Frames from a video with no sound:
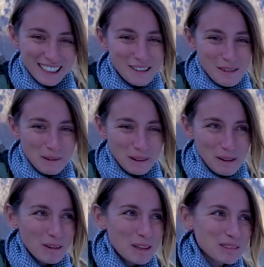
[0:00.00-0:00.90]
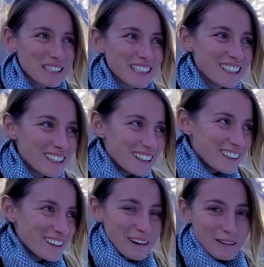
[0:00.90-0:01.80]
a little bit more appropriate.
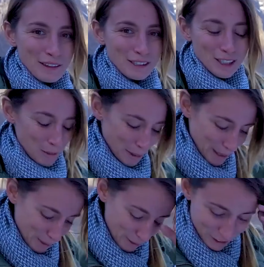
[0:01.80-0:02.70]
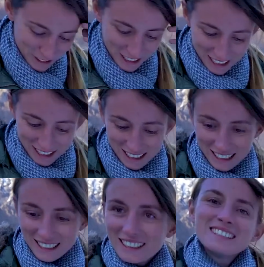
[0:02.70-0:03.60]
Oh, my feet were so muddy before, it was
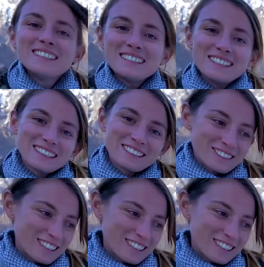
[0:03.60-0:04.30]
disgusting. And cold. And cold.